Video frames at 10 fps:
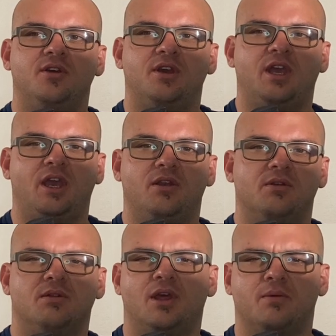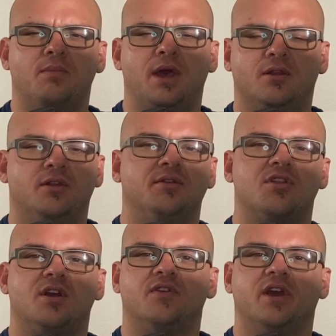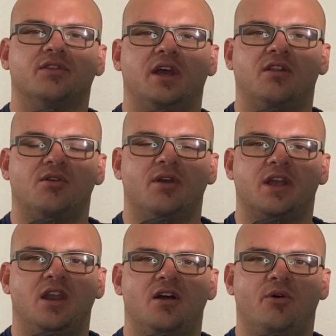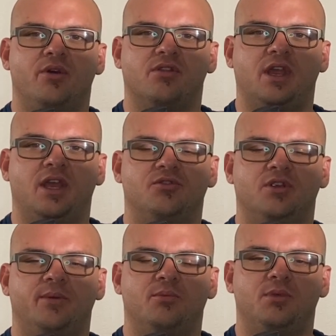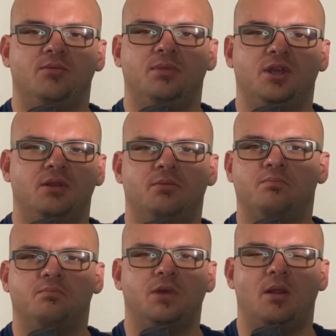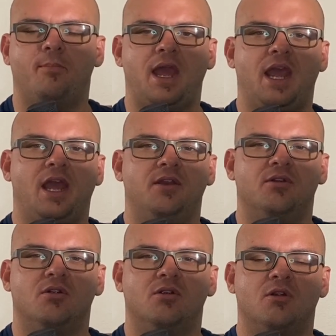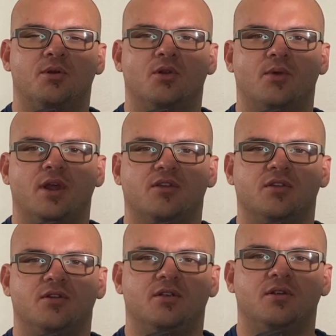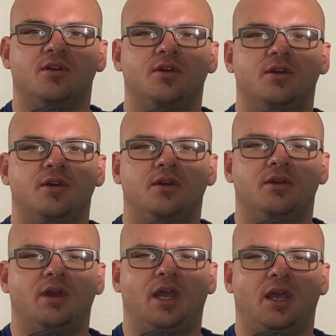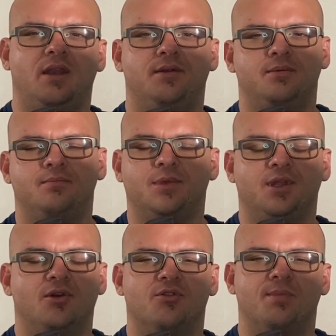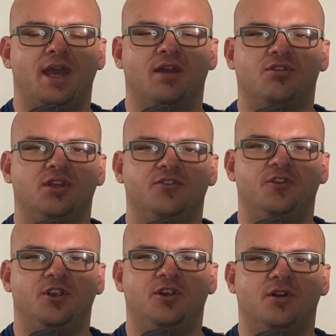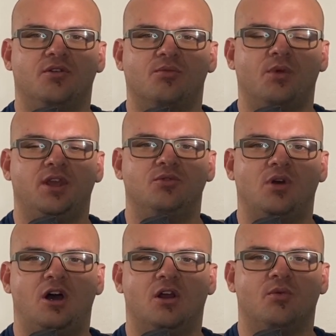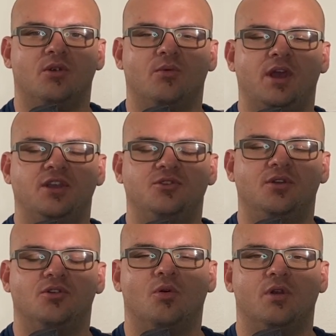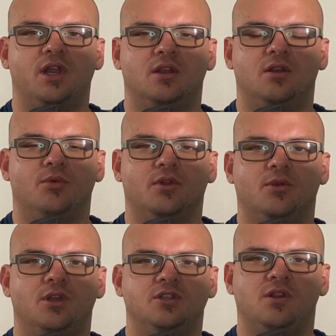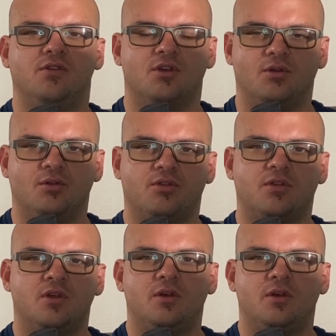and like metal and stuff like that. So I kind of always daydreamed of me being in a band or a pro wrestler. And, you know, with my SE inferior, I was way too awkward, way too uncoordinated to really reach these goals.